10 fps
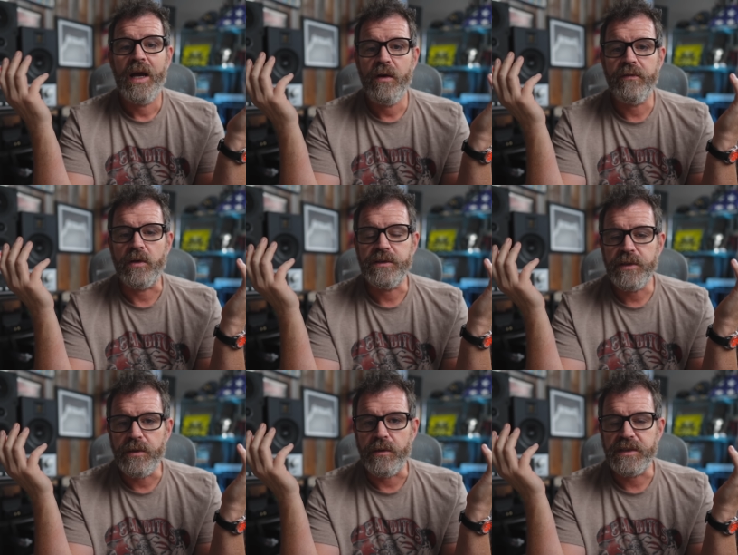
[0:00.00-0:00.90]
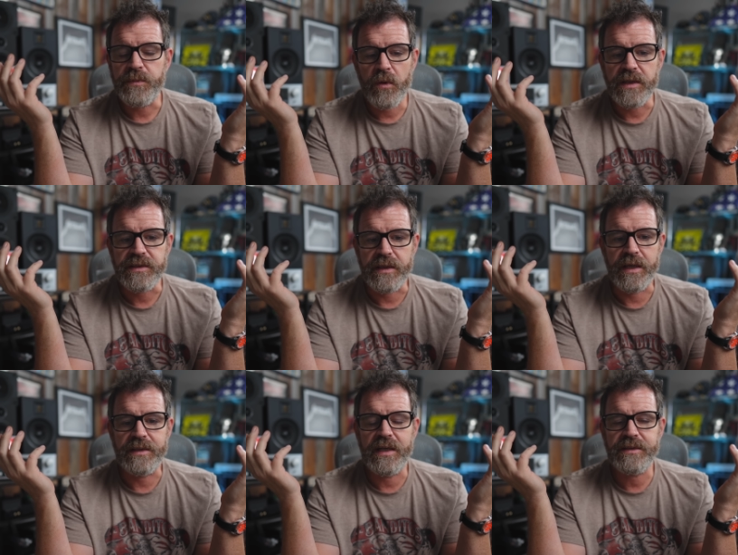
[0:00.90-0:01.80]
However, it's new, it's pricey.
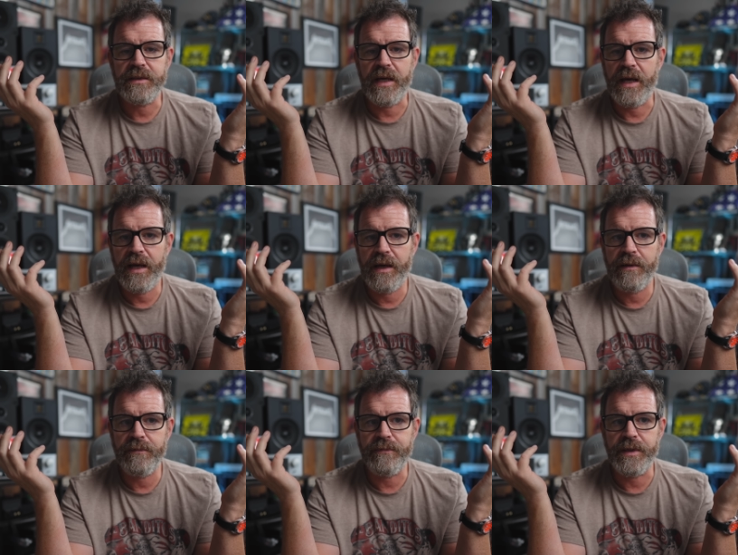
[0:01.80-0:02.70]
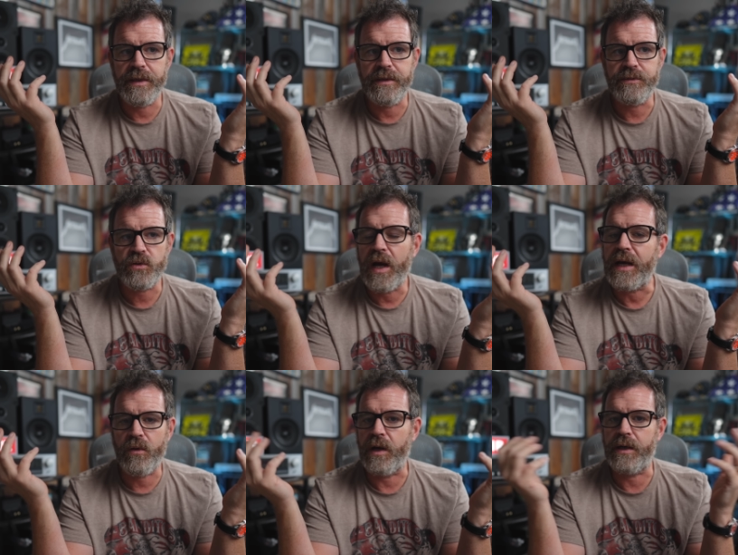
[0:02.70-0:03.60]
It doesn't have the
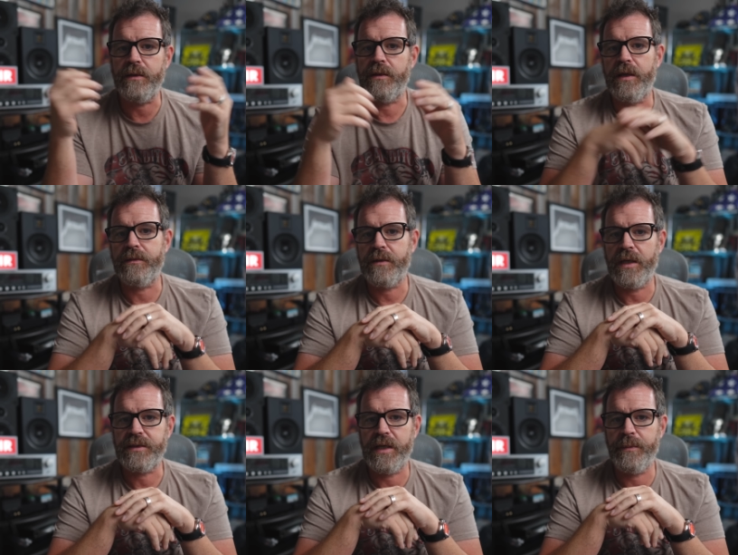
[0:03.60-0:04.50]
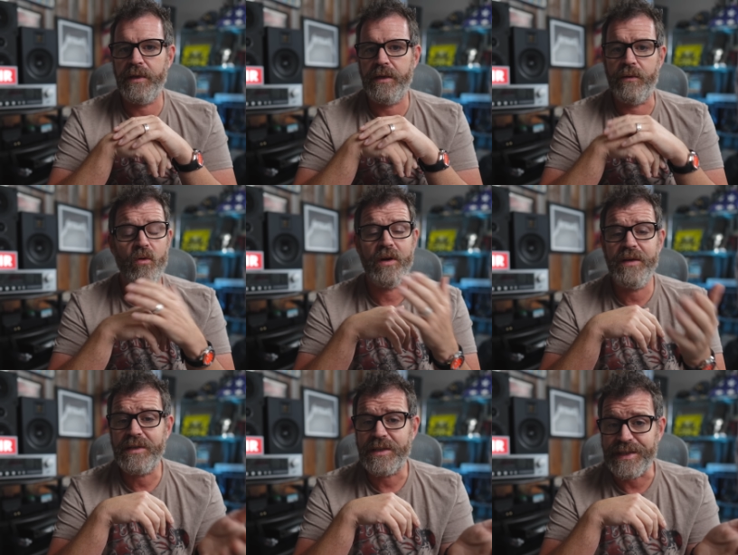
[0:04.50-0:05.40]
track record that Class AB or
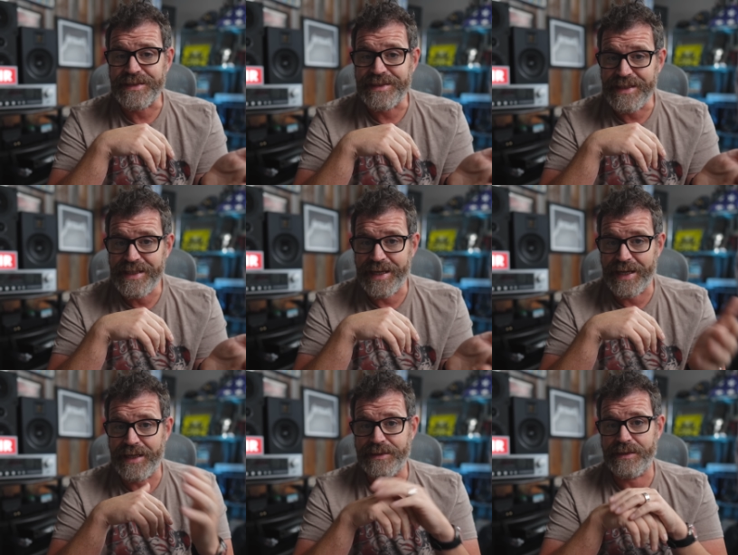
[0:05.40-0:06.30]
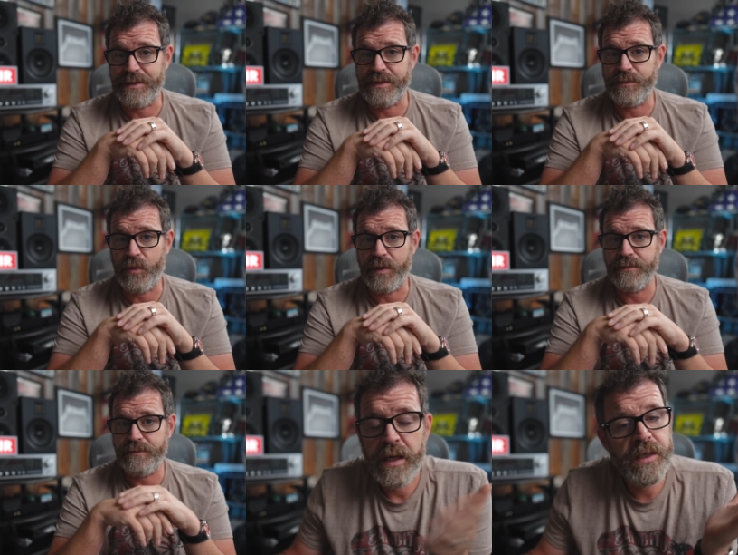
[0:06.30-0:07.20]
even Class D has at this point.
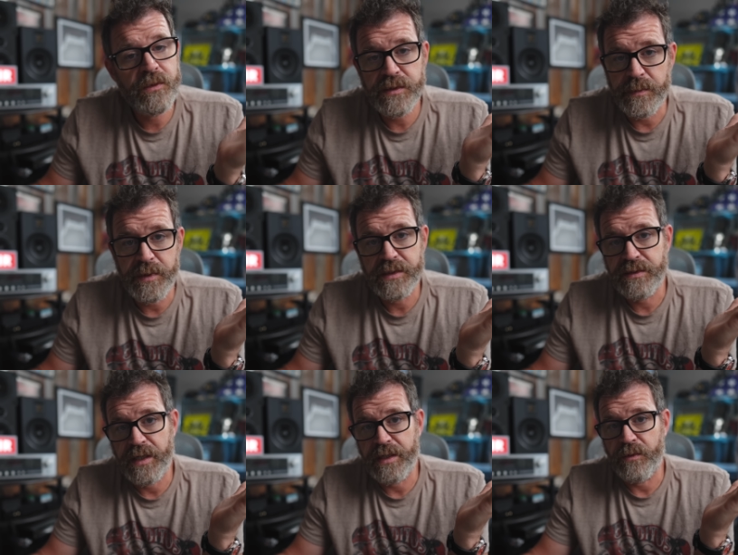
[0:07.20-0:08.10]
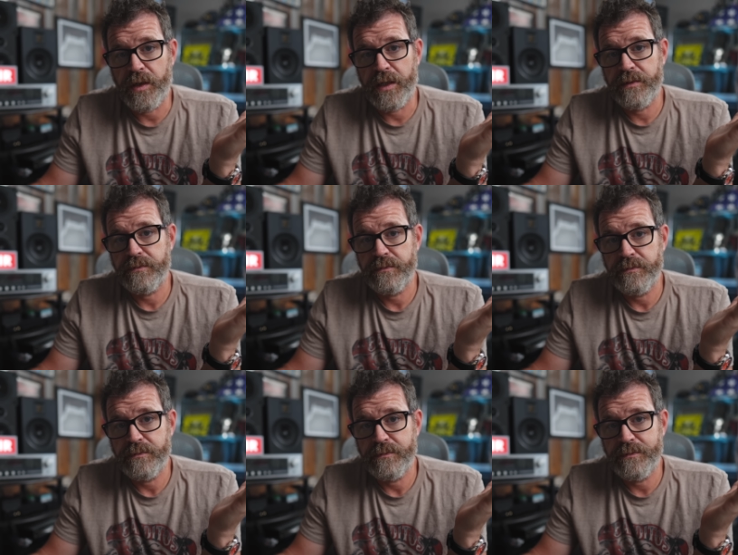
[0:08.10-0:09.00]
And here's the biggest takeaway.
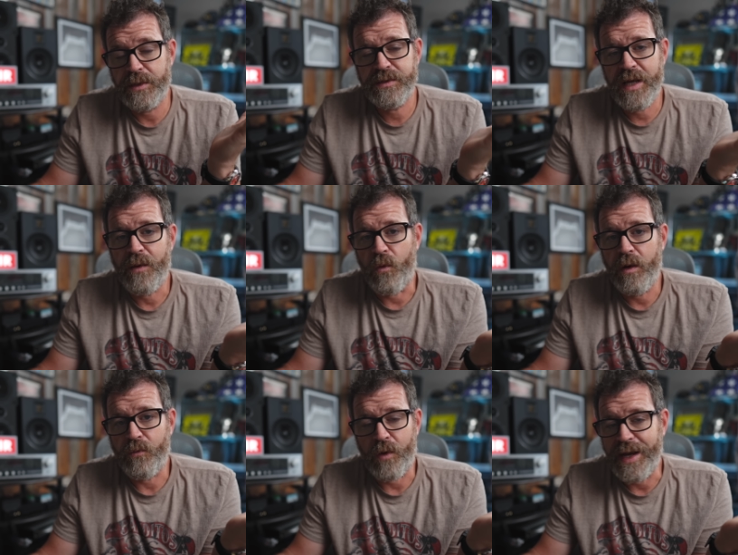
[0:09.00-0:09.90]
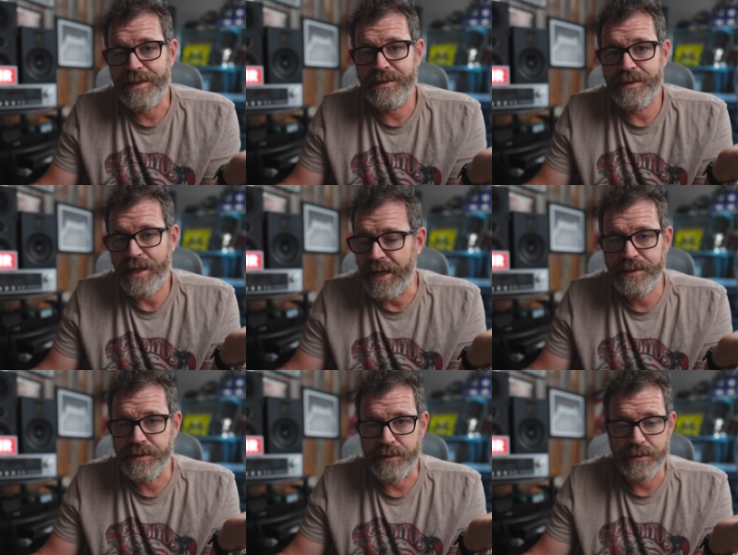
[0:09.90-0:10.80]
There's not one right
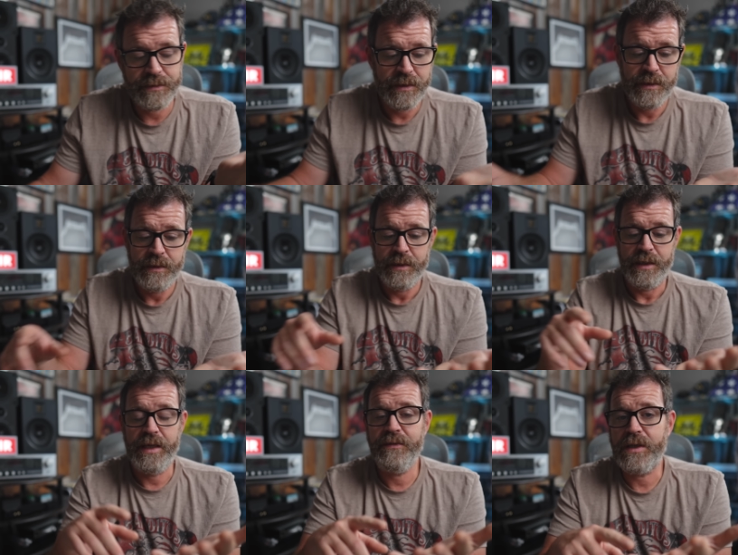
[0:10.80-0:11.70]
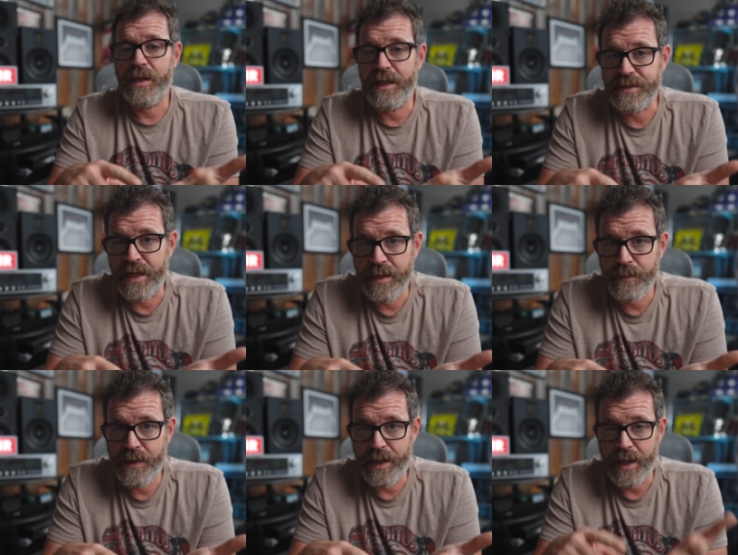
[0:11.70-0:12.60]
answer. Even Class
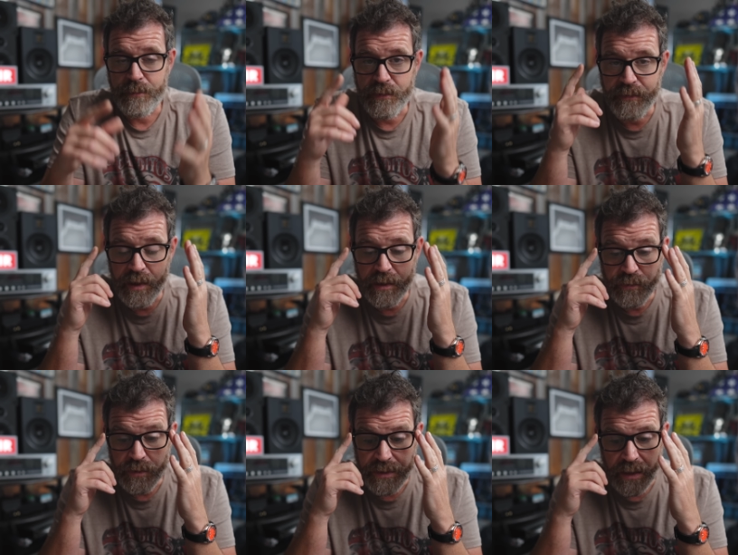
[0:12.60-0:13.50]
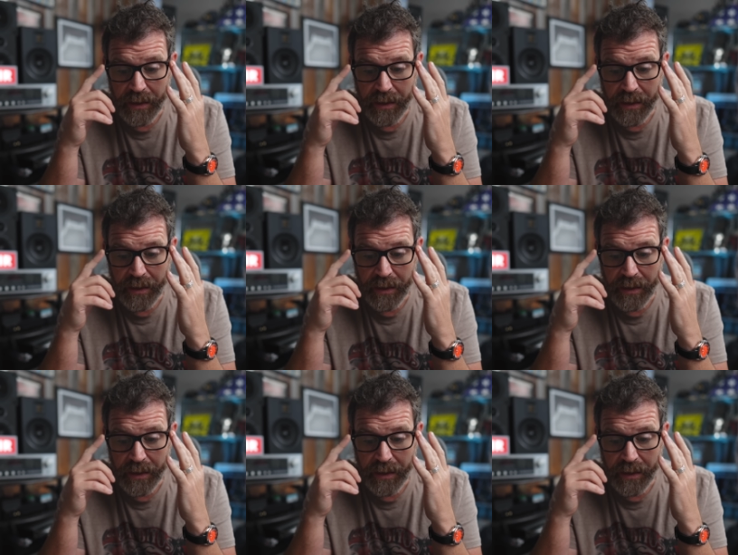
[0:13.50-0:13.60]
AB amplifiers, which I